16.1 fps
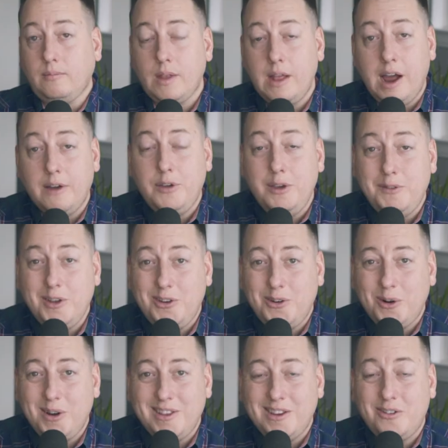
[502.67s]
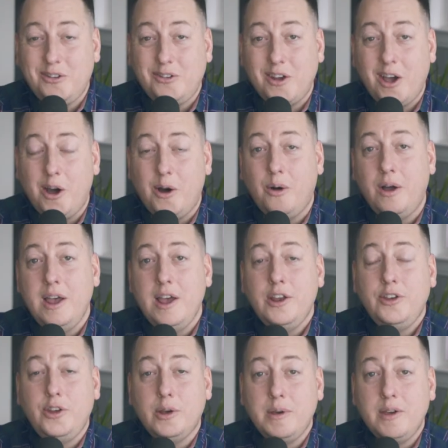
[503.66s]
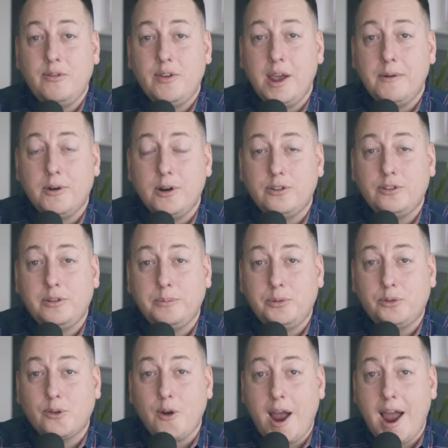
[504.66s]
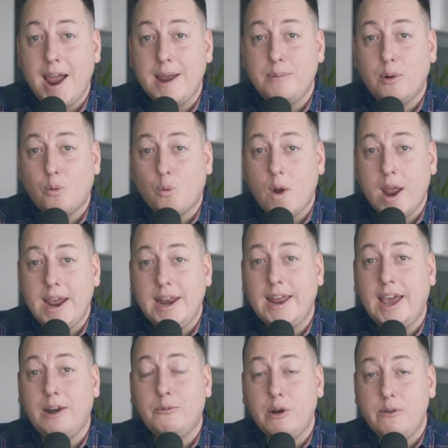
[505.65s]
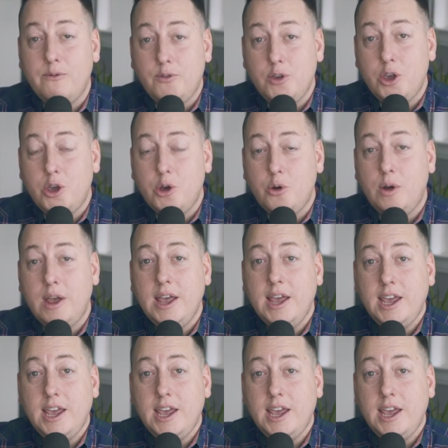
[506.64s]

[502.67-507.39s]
Now, if you've enjoyed this show, do me a favor, subscribe, rate, and review.